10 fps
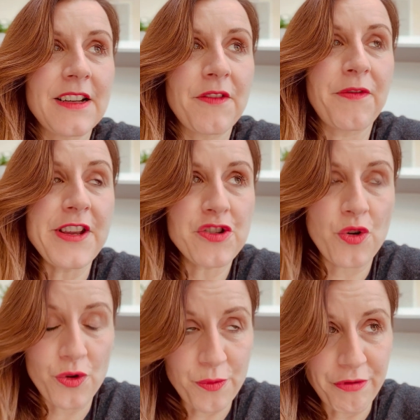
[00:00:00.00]
finished
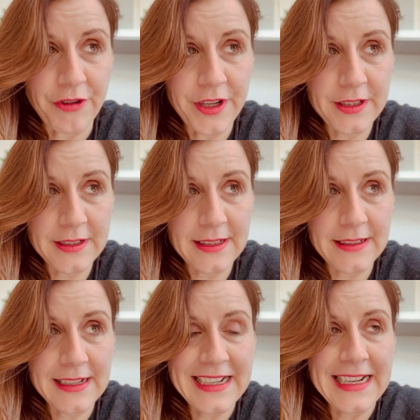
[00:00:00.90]
corporate
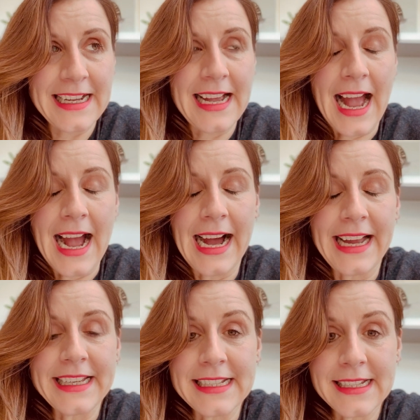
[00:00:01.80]

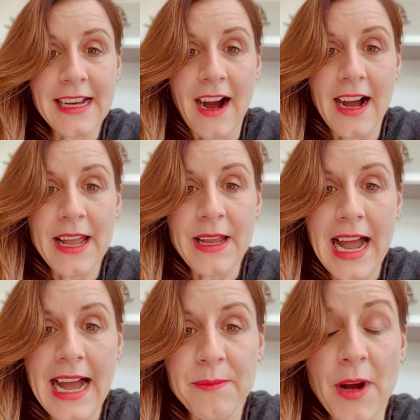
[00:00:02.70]
and I
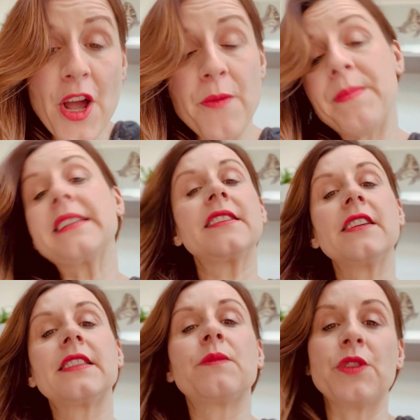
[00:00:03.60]
had my own
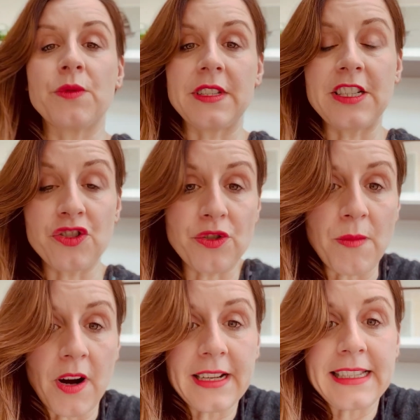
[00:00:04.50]
business, which was a digital
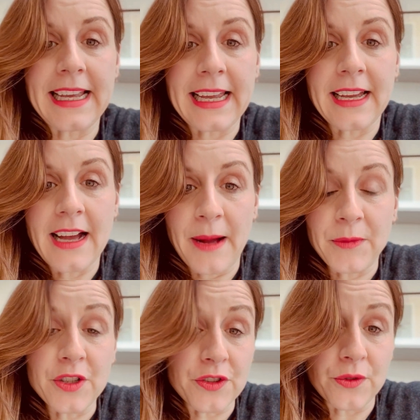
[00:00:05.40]
marketing um,
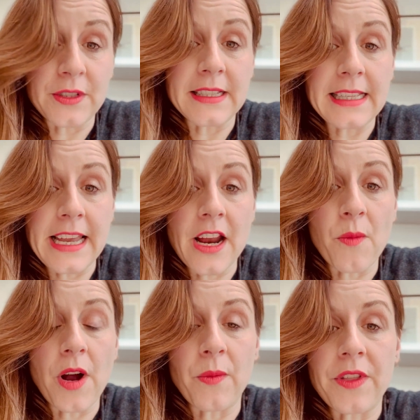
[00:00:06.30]
consultancy, and I
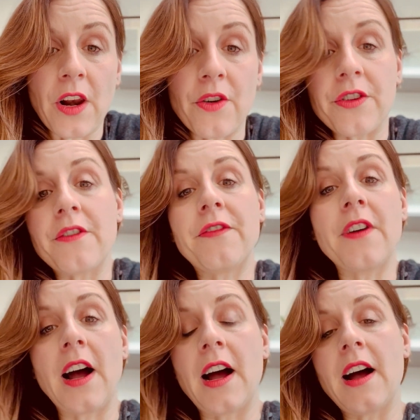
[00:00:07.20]
worked with a lot of
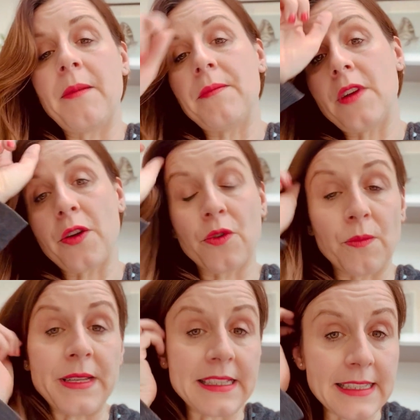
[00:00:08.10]
um, local
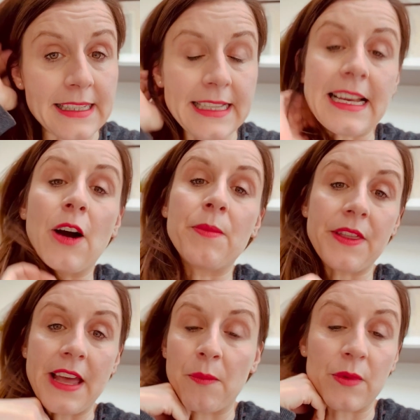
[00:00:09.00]
businesses,
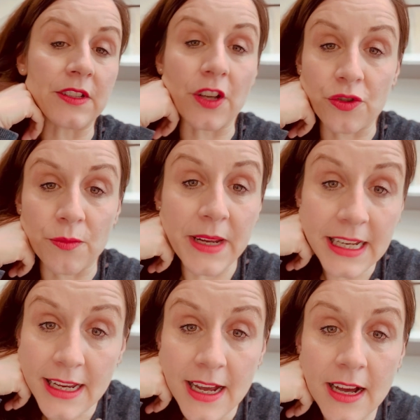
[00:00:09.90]
helping them with social
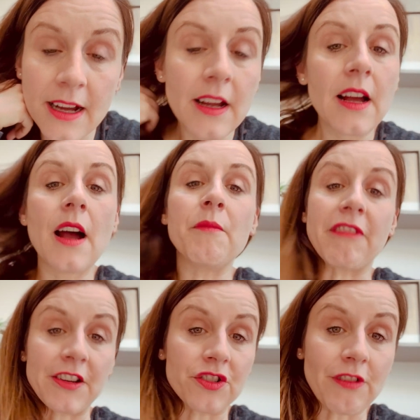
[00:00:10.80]
media,
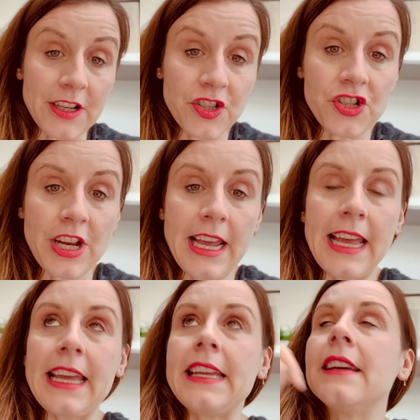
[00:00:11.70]
brand
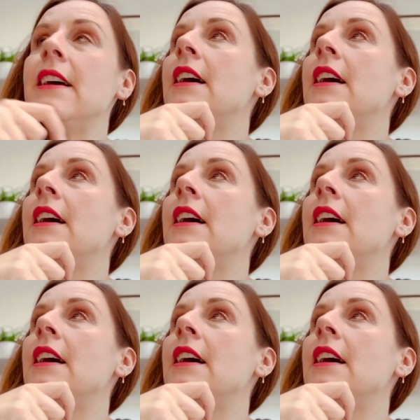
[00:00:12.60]
strategy,